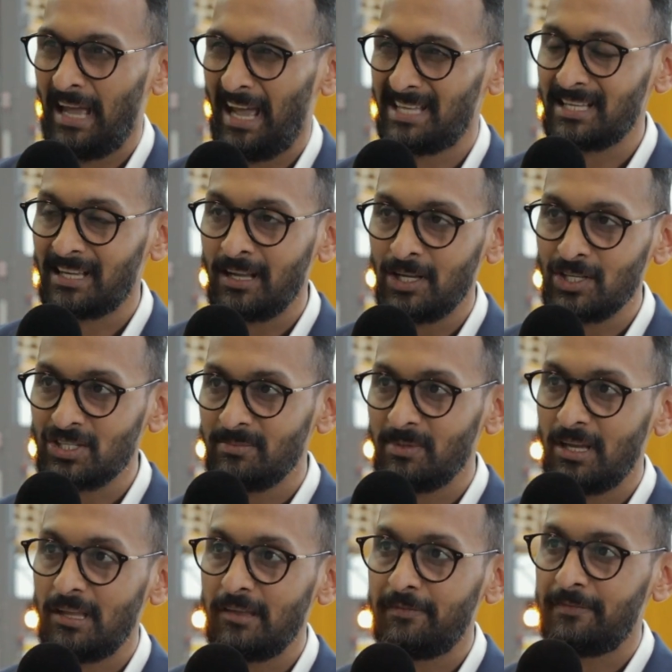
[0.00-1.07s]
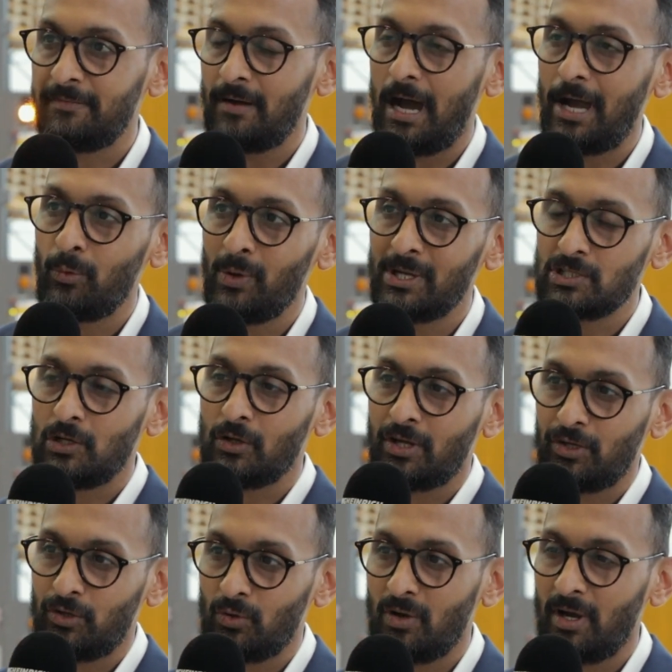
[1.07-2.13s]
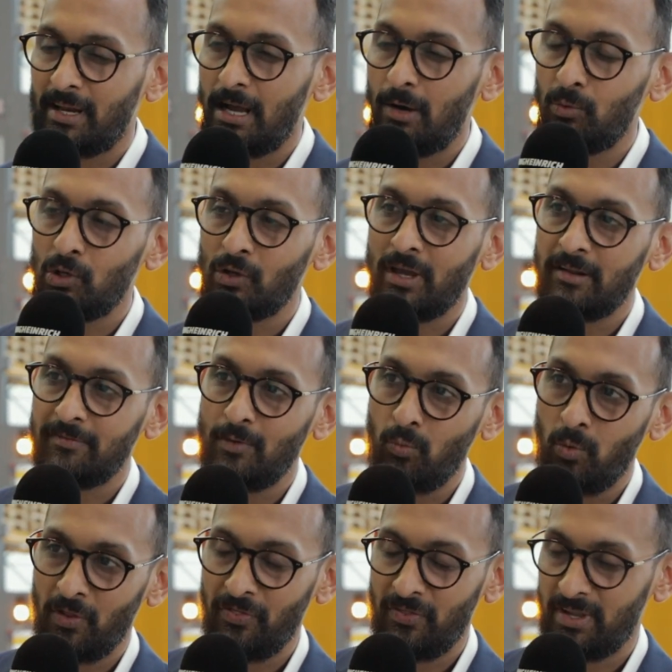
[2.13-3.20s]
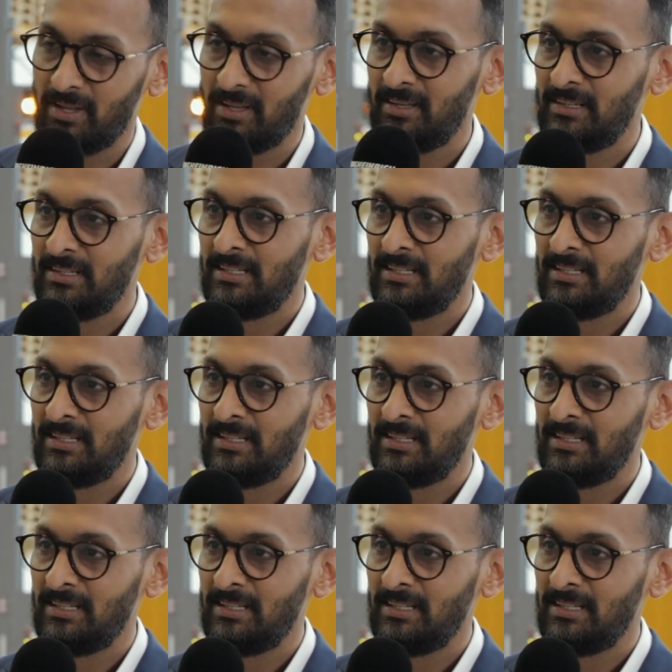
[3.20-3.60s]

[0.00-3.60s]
as a customer, if I were to look at Jung I would look at it for one thing.